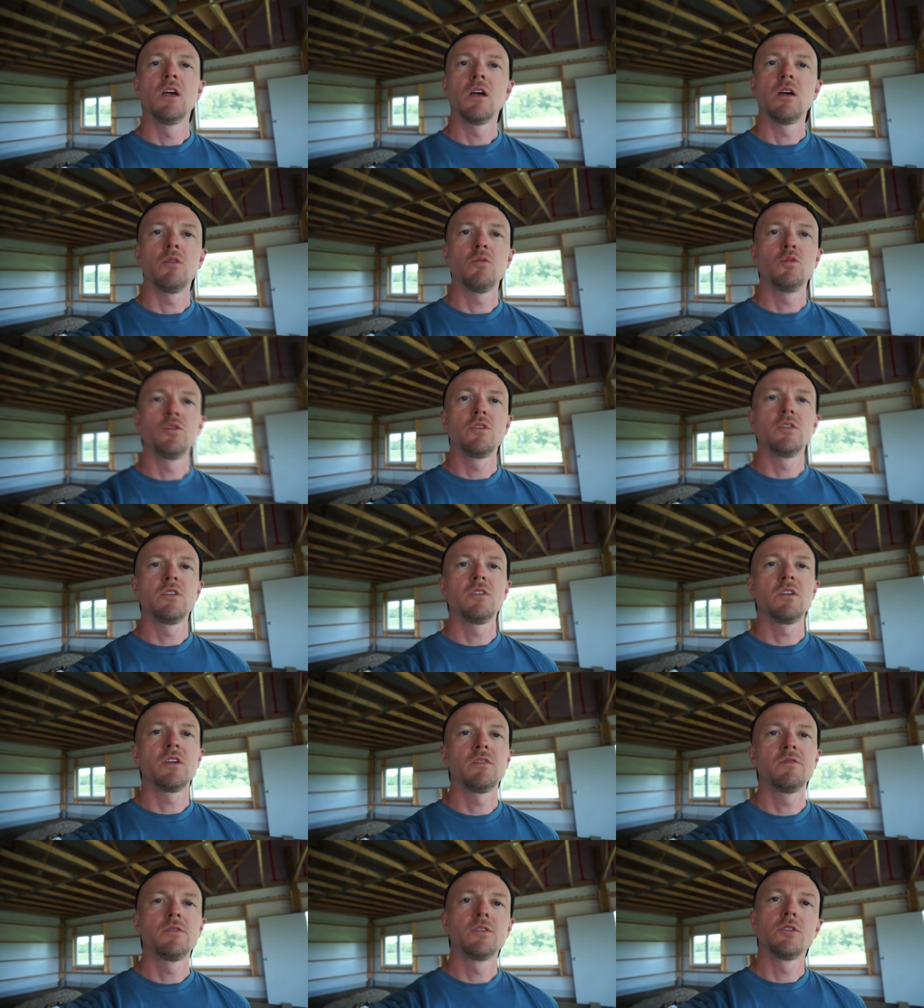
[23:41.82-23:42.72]
I really
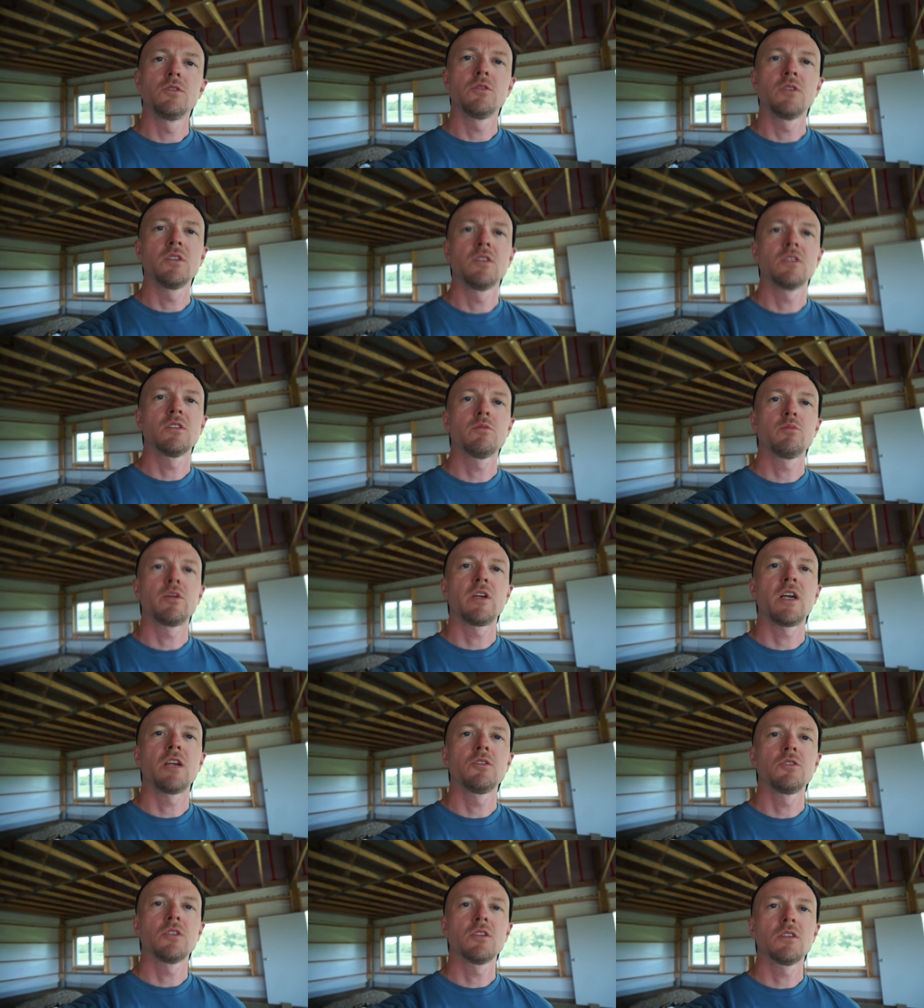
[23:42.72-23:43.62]
love doing this
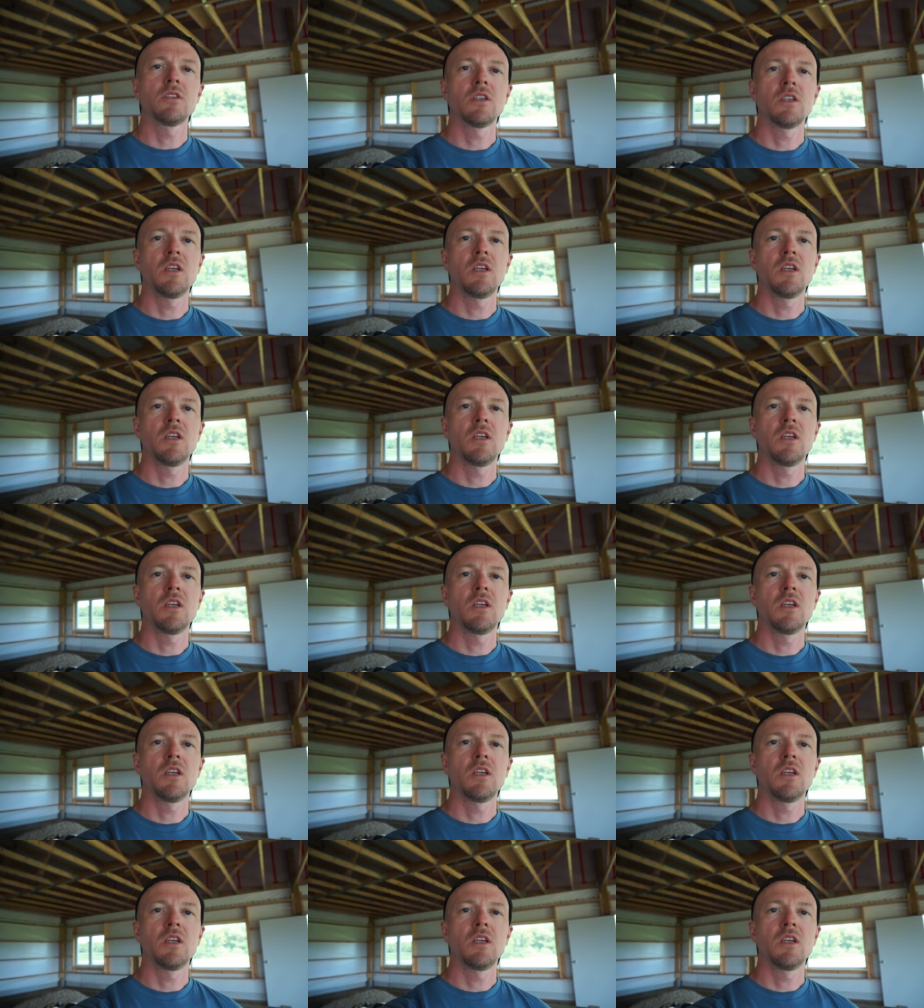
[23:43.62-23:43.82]
project.